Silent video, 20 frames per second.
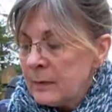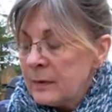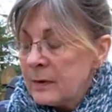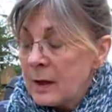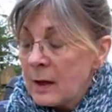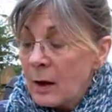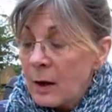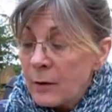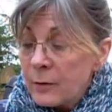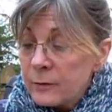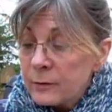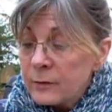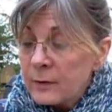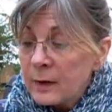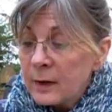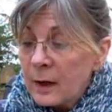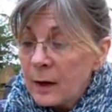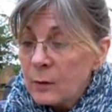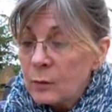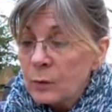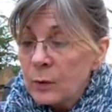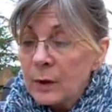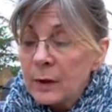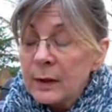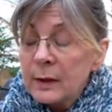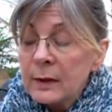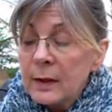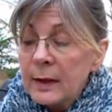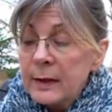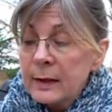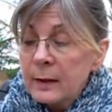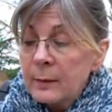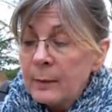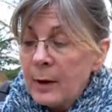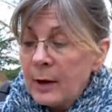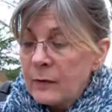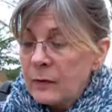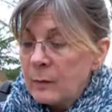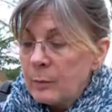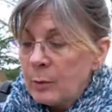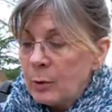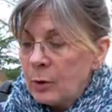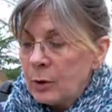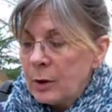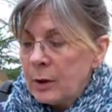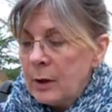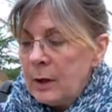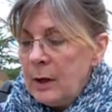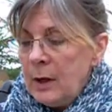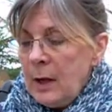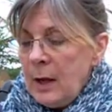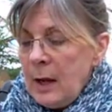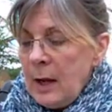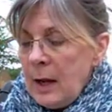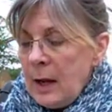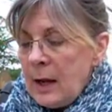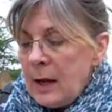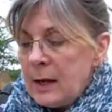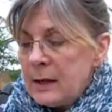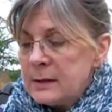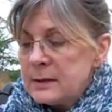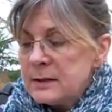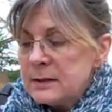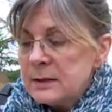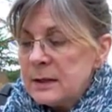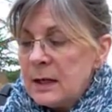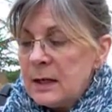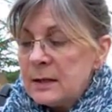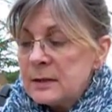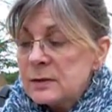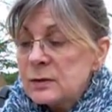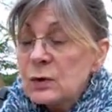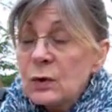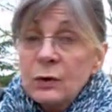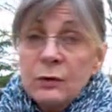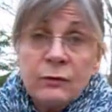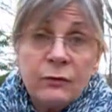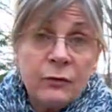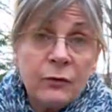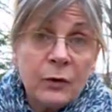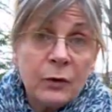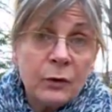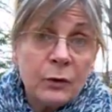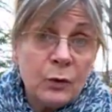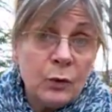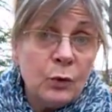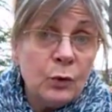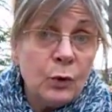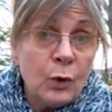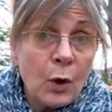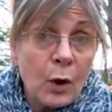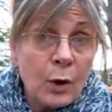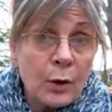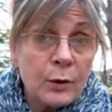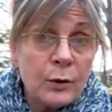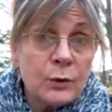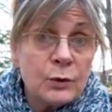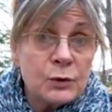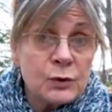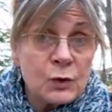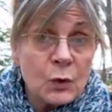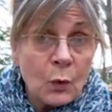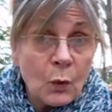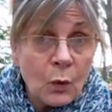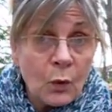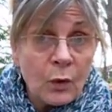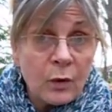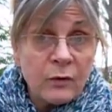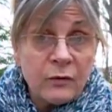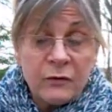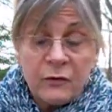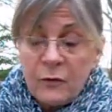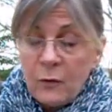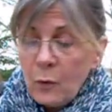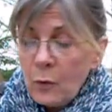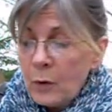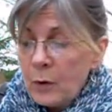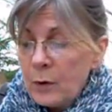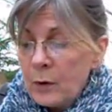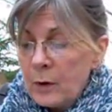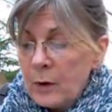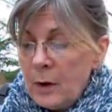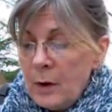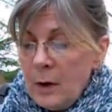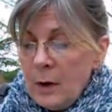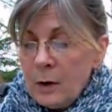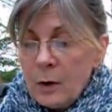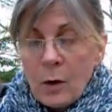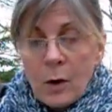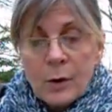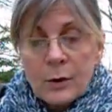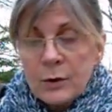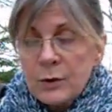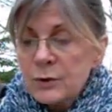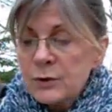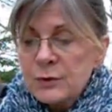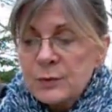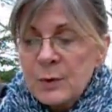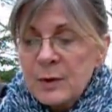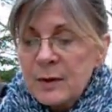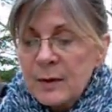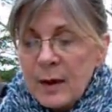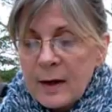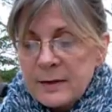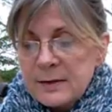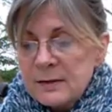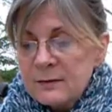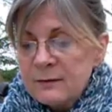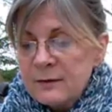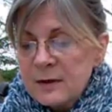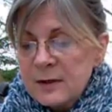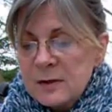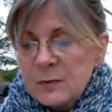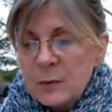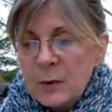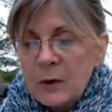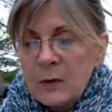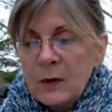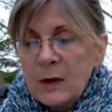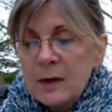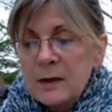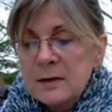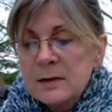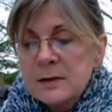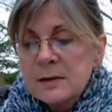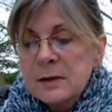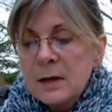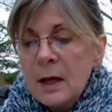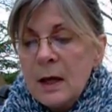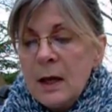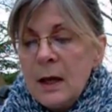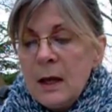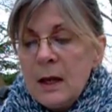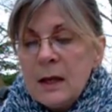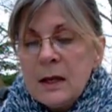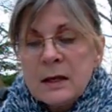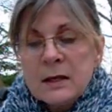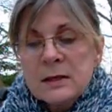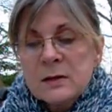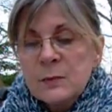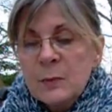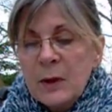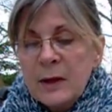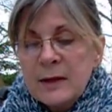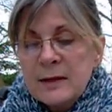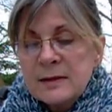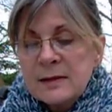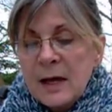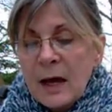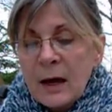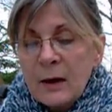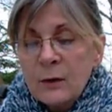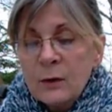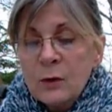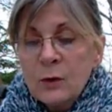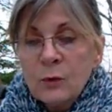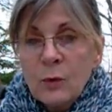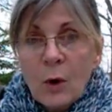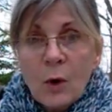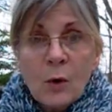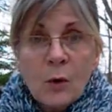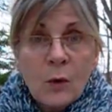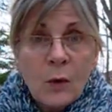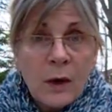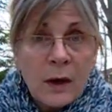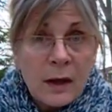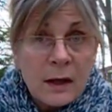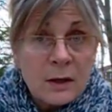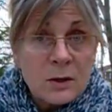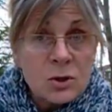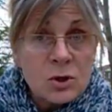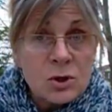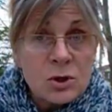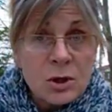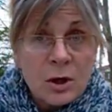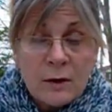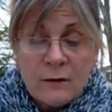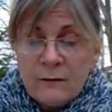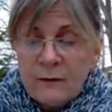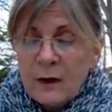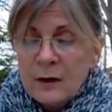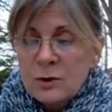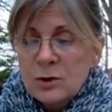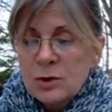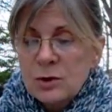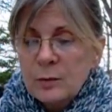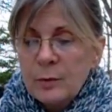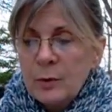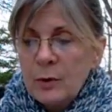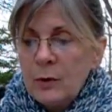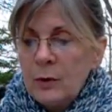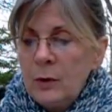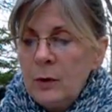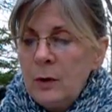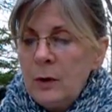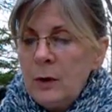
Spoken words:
The other thing I really like about the book, and it's good for new gardeners or for gardeners with lots of experience, he explains how to grow each vegetable,